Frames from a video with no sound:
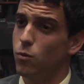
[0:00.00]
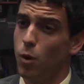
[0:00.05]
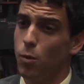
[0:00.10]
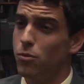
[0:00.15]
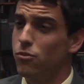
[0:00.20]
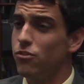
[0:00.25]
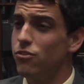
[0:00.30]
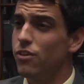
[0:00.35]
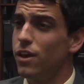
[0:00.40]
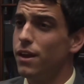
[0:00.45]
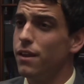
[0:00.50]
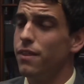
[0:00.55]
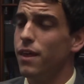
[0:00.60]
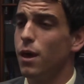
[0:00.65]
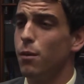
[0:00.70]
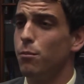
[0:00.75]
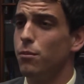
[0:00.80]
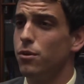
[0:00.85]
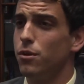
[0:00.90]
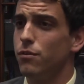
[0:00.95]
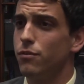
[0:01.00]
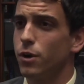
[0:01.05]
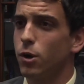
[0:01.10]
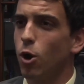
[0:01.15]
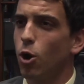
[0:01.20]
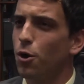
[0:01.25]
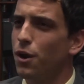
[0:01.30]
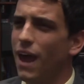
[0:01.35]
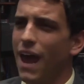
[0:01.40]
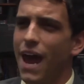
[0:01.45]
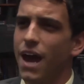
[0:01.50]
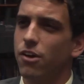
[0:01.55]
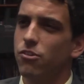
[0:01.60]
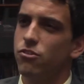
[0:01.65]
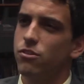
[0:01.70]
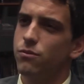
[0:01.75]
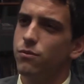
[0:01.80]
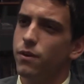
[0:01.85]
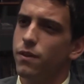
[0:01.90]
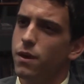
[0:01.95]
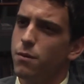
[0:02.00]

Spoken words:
what would you say to them? Do you have a call to action for